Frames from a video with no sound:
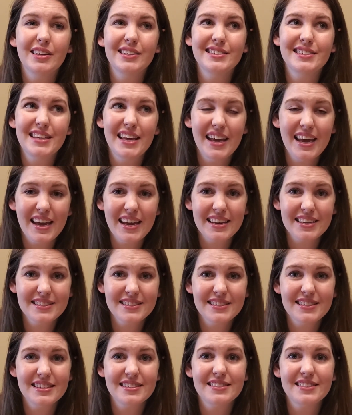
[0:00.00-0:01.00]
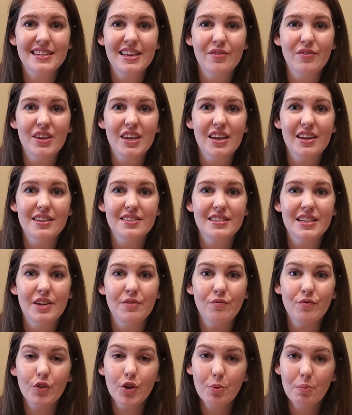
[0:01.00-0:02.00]
text that's giving us
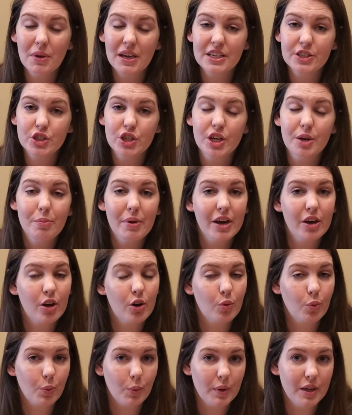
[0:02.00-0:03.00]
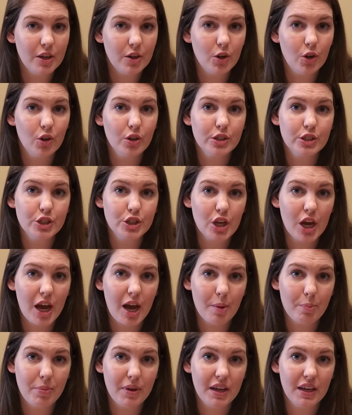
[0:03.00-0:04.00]
information about a real
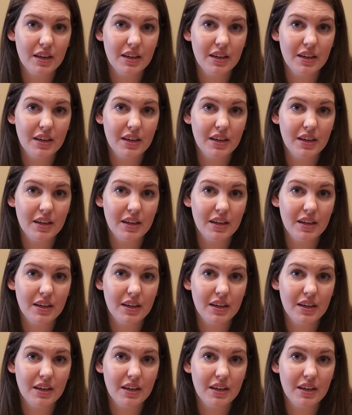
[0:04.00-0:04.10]
topic.